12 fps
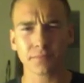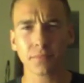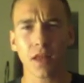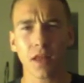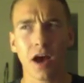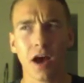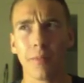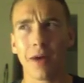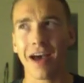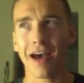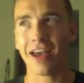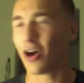
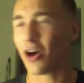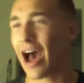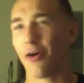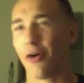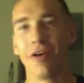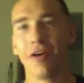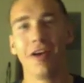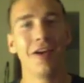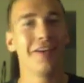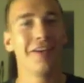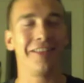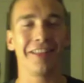How
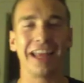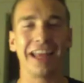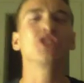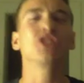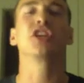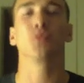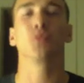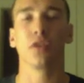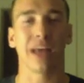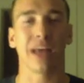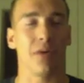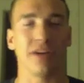it just doesn't work that way.